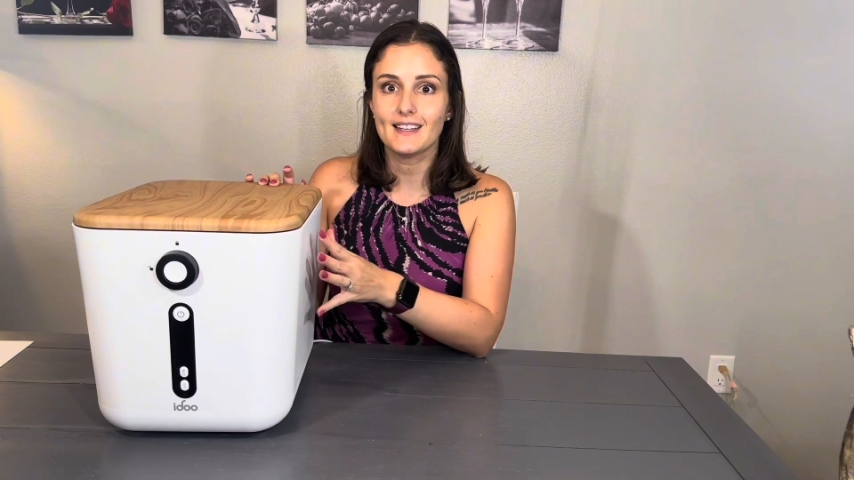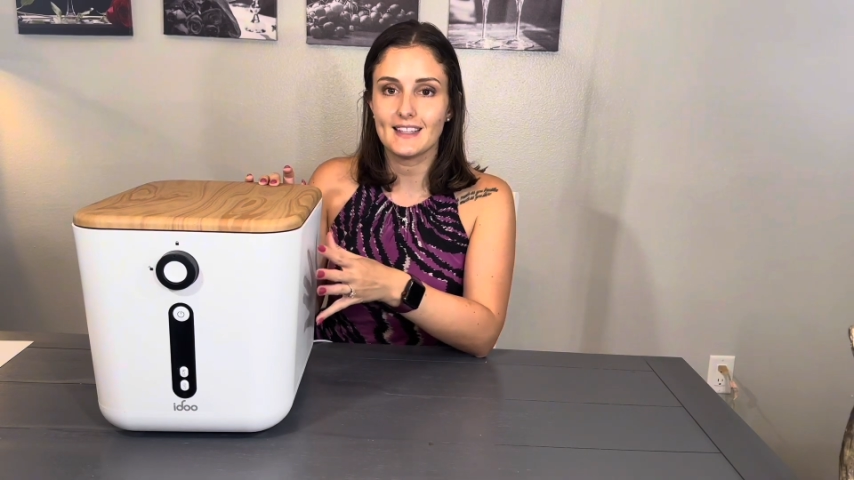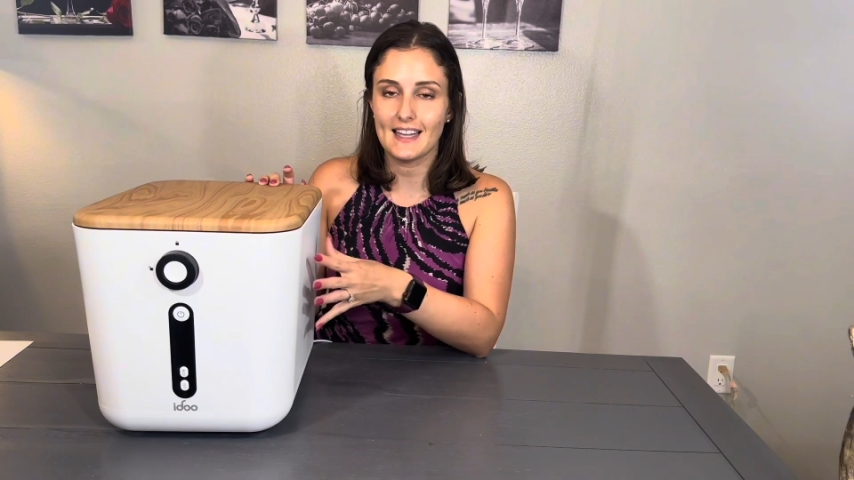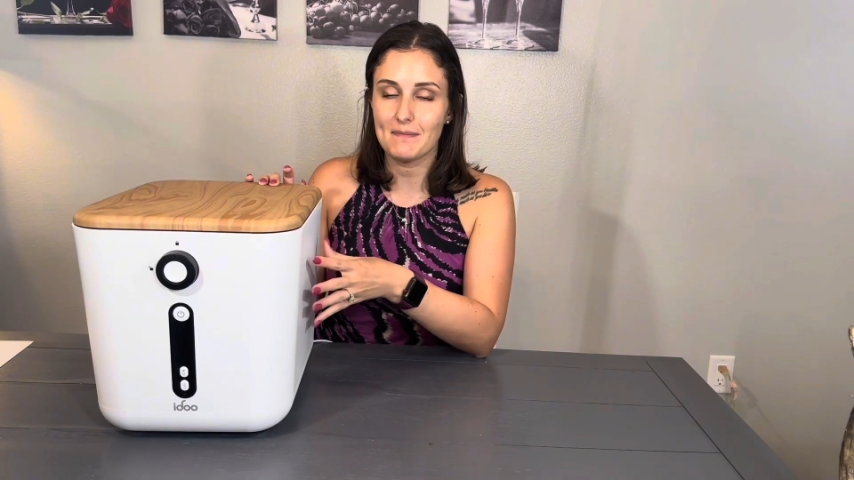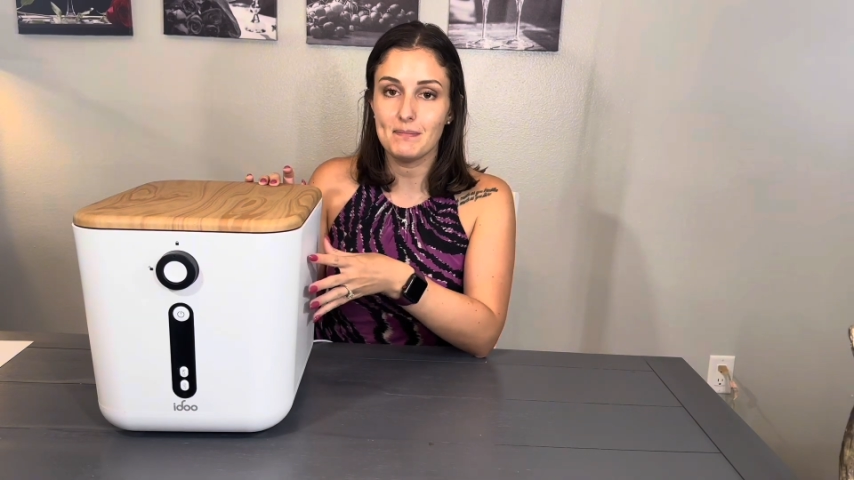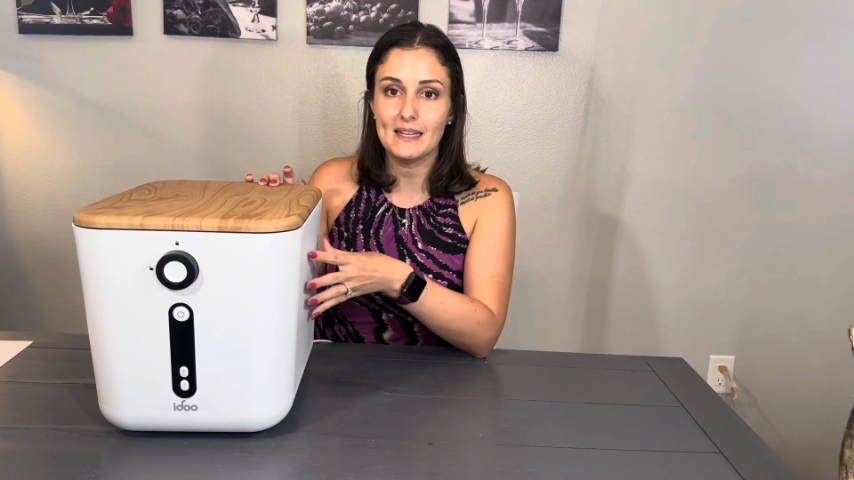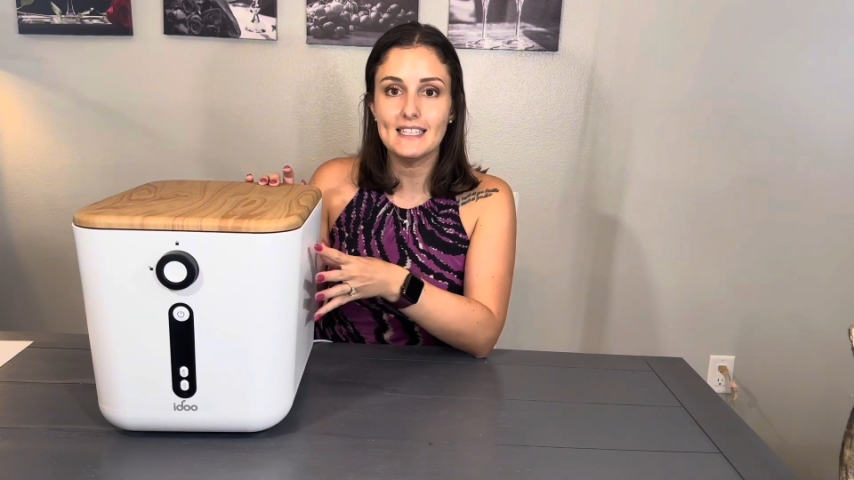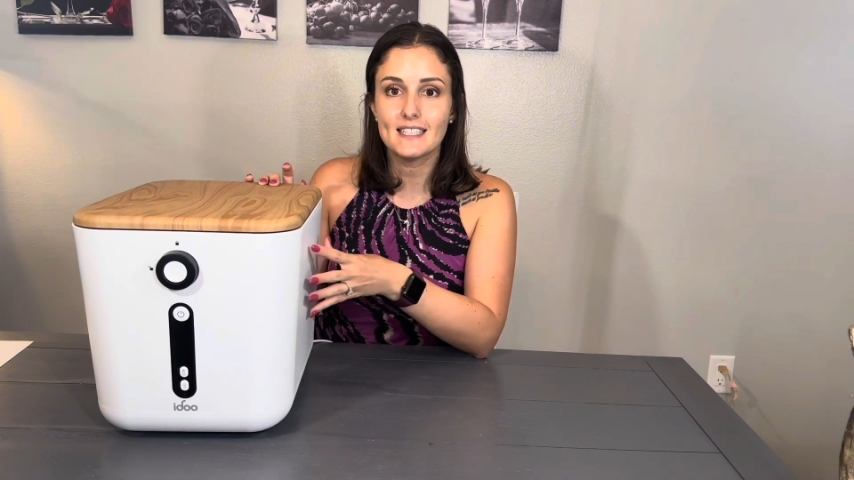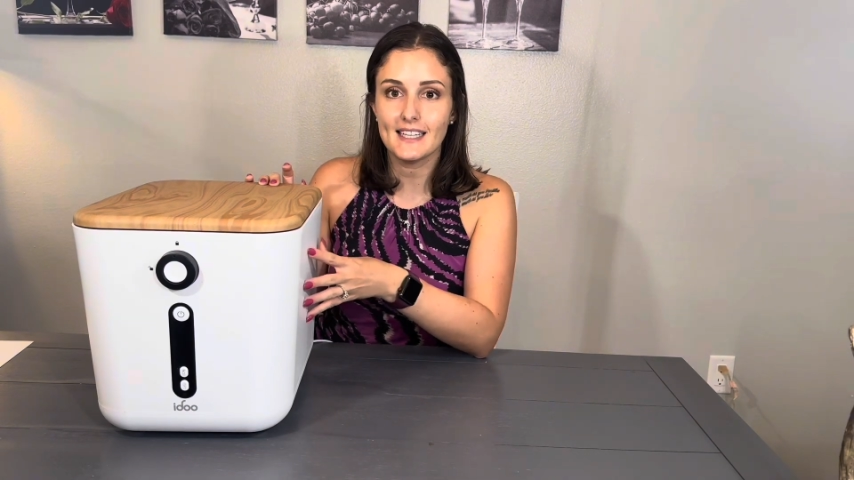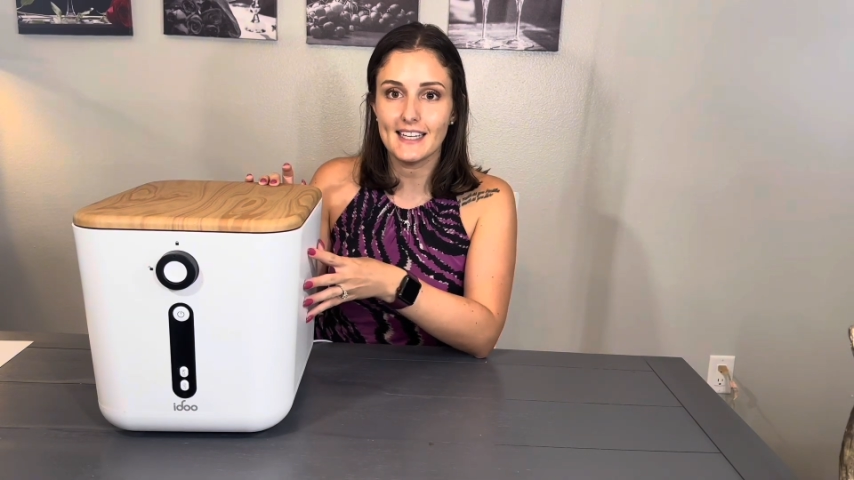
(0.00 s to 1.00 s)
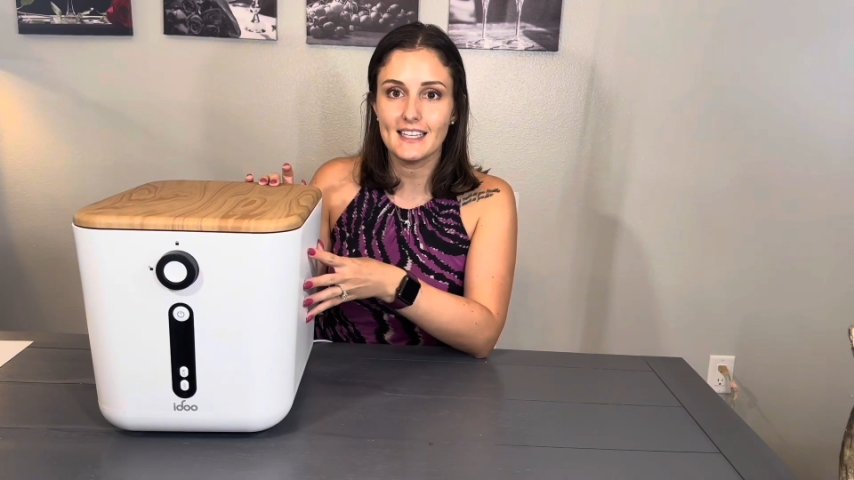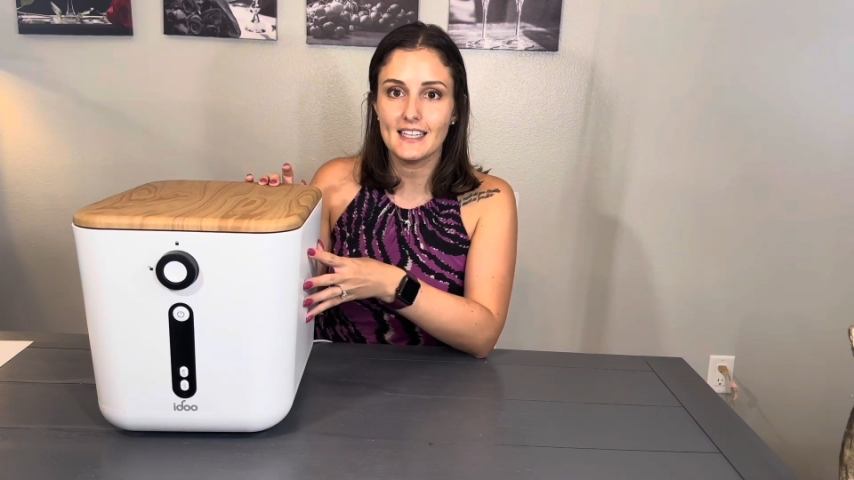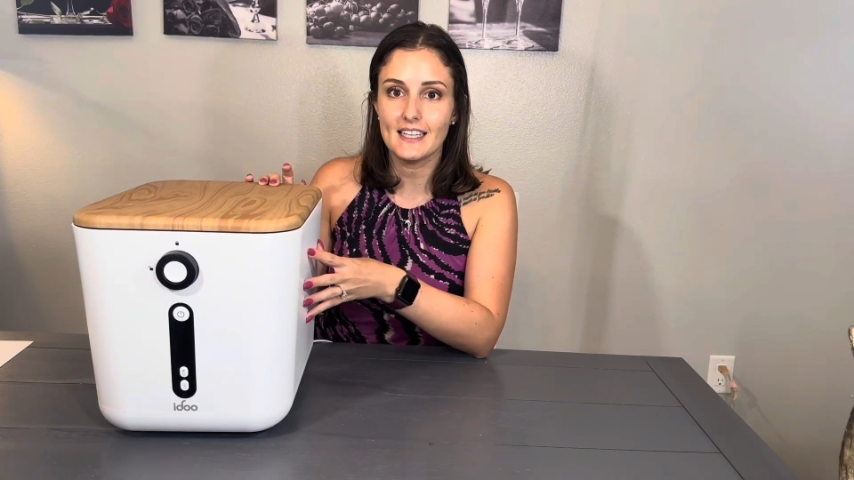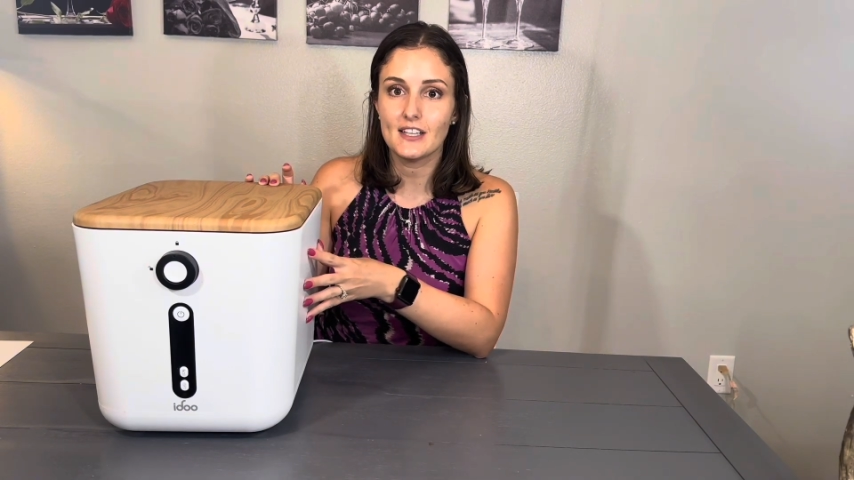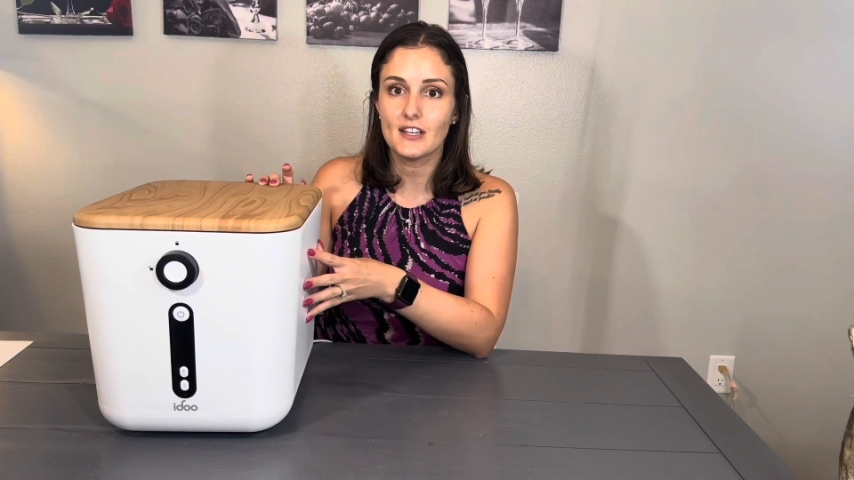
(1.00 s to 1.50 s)
like meat in
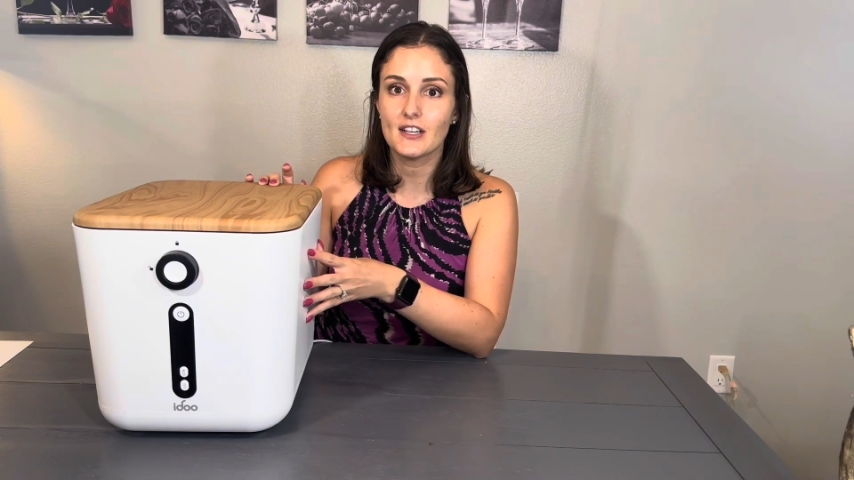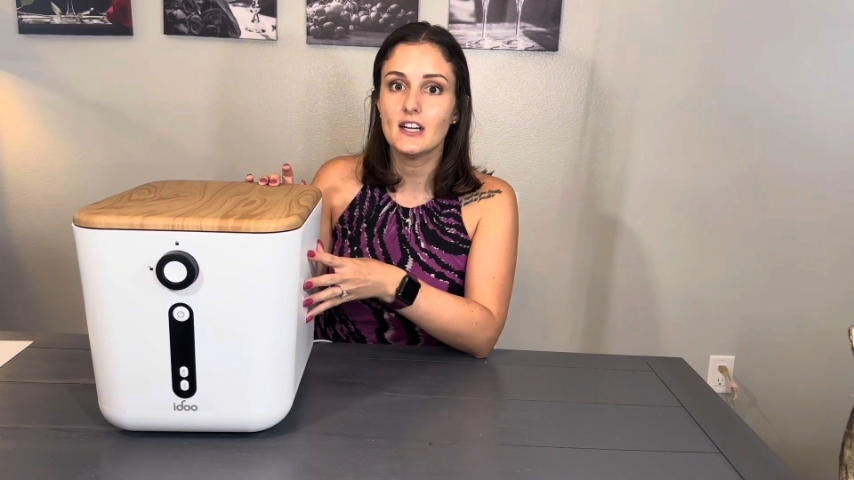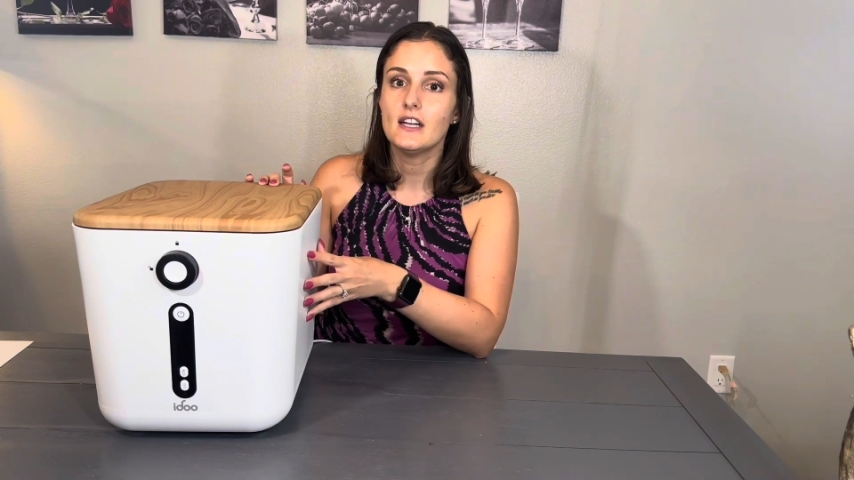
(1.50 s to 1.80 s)
here,